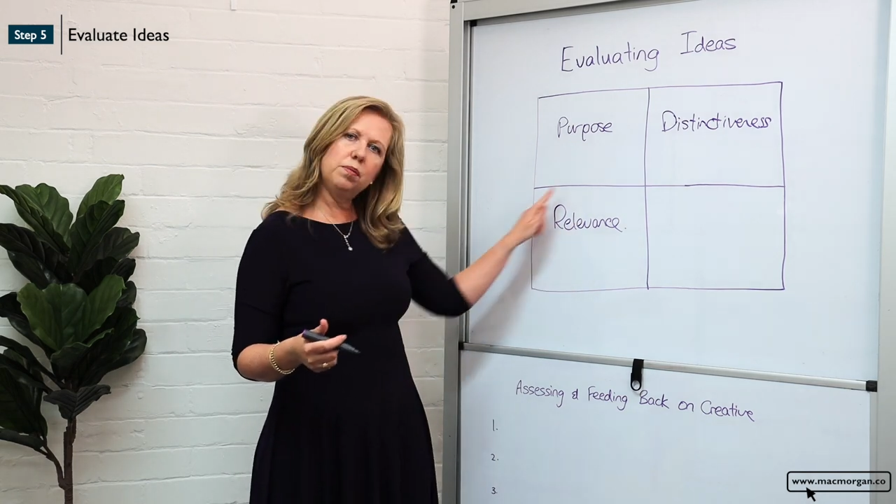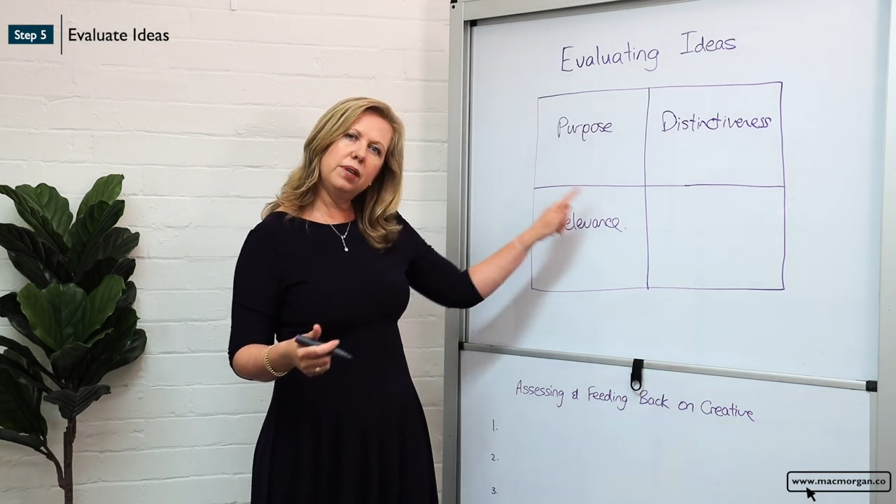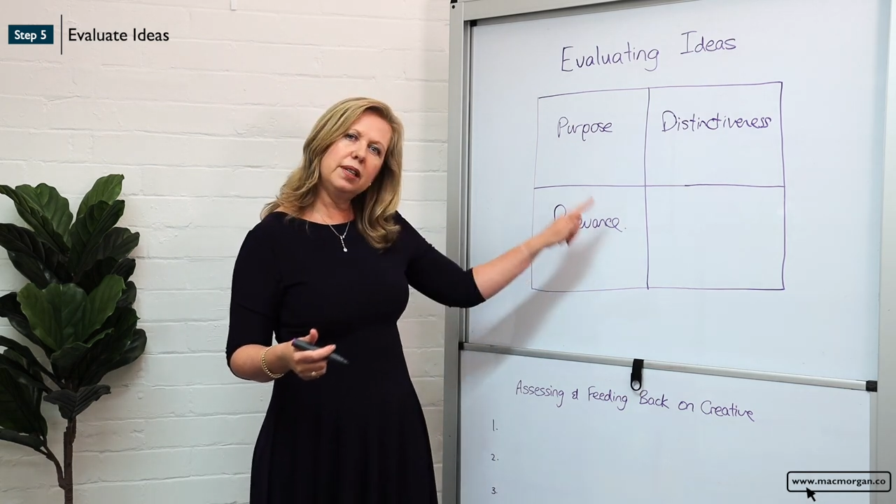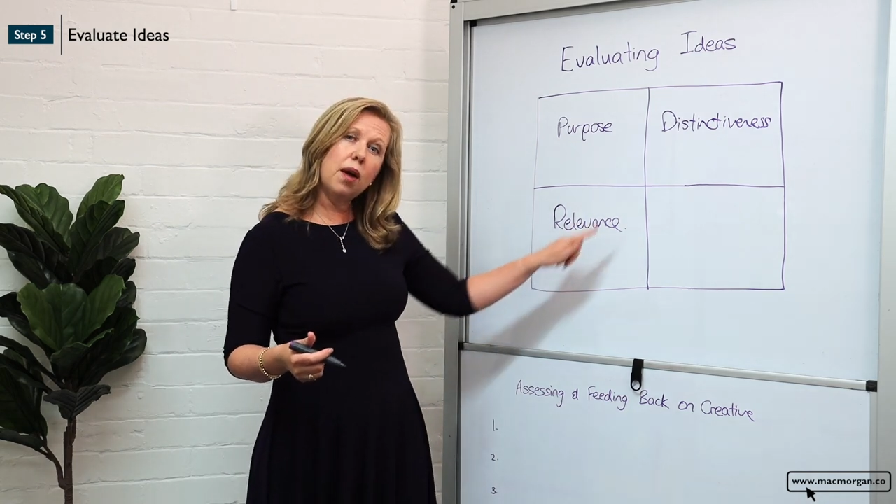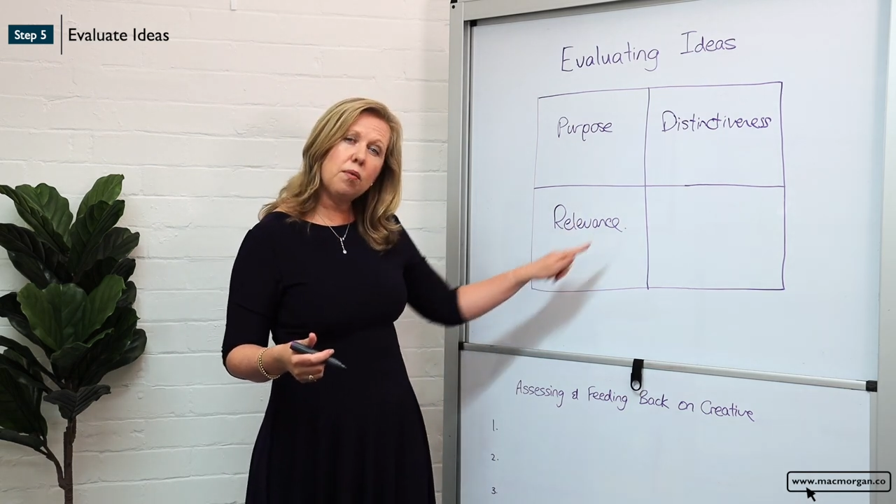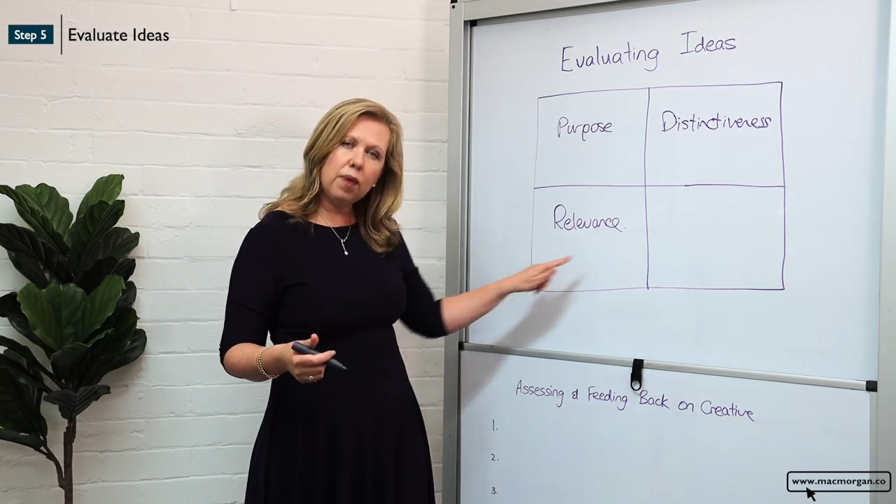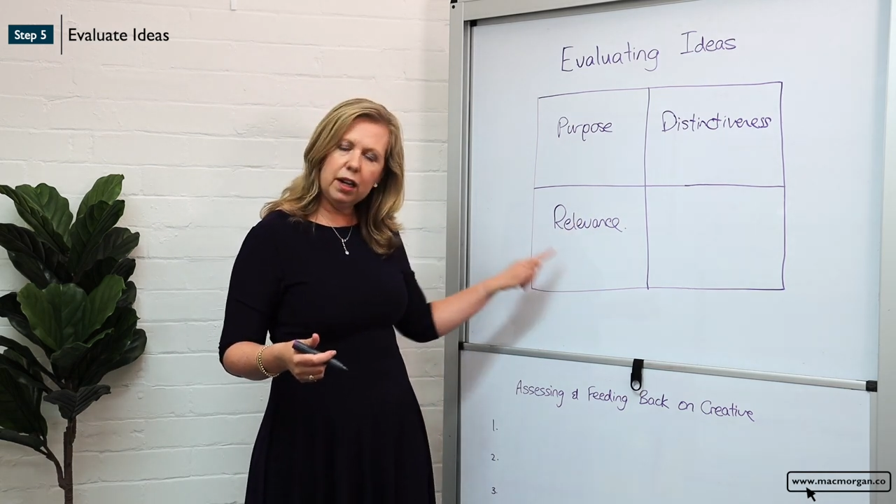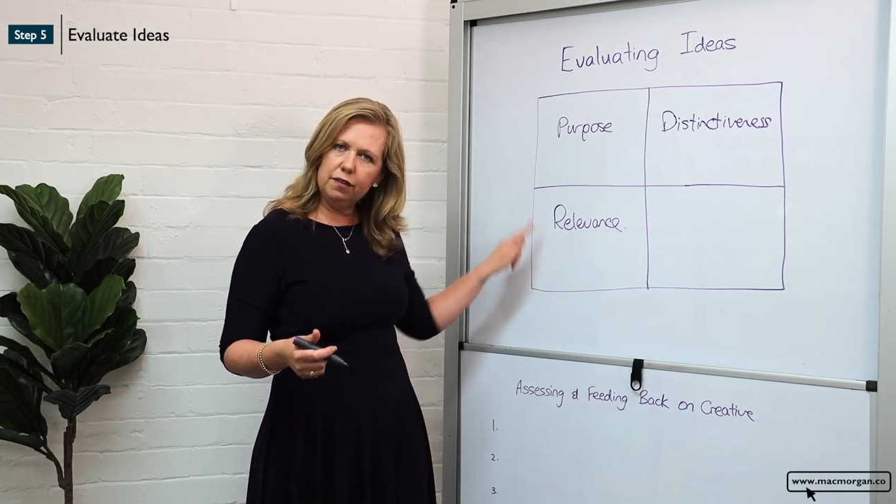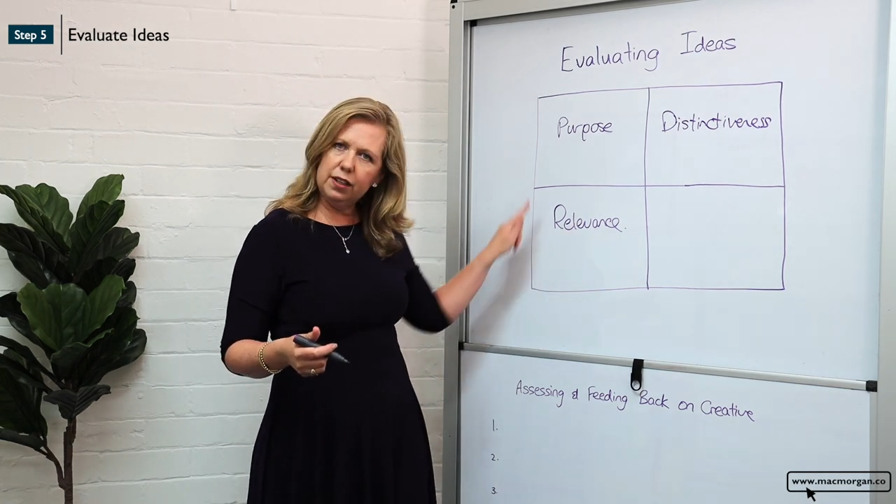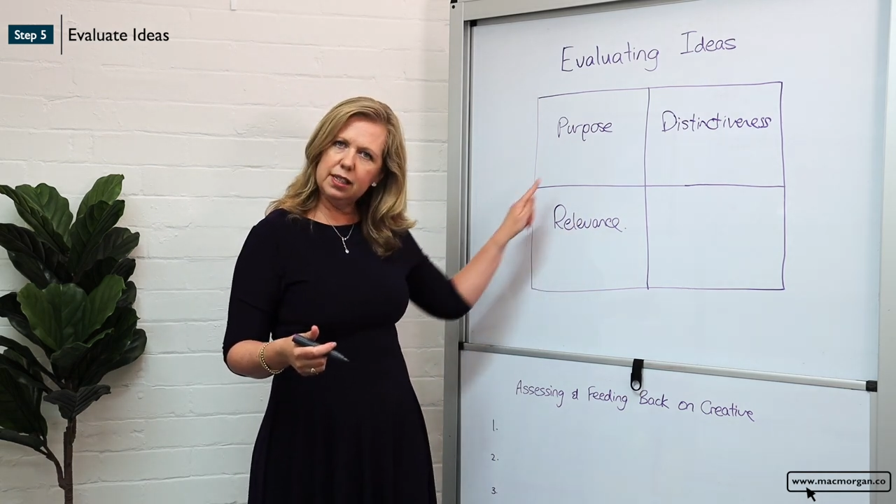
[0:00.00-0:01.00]
to bring that
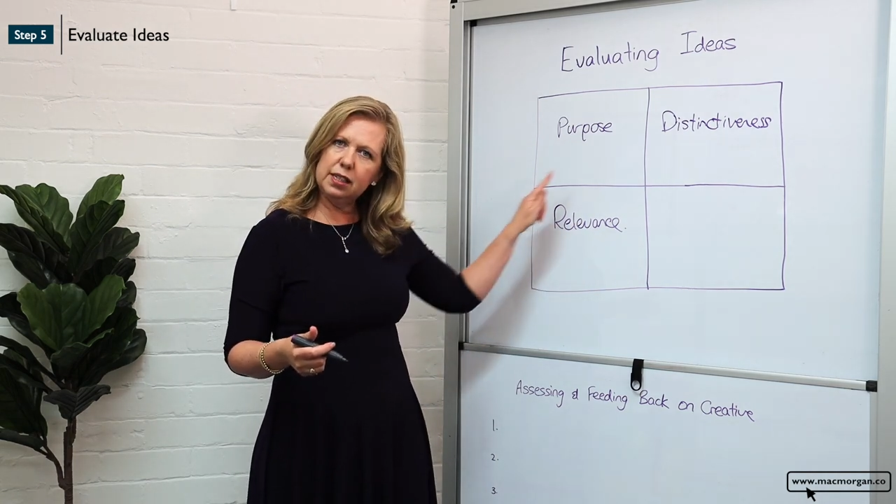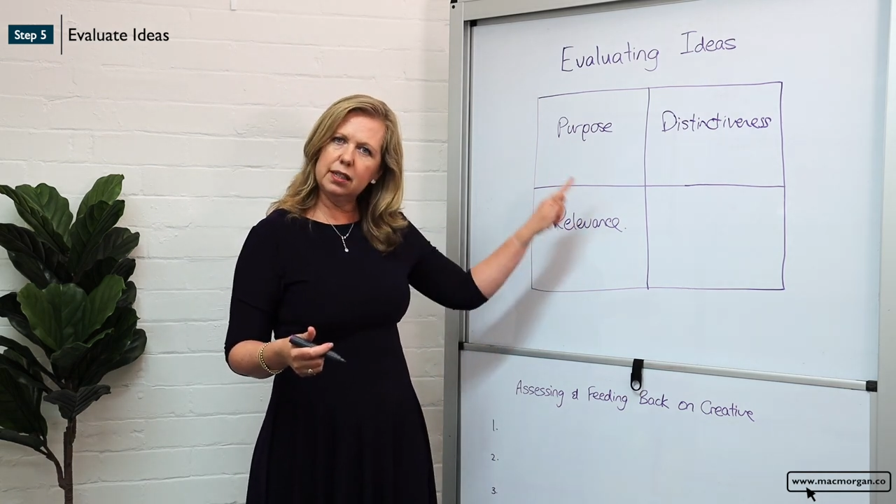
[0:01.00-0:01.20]
relevance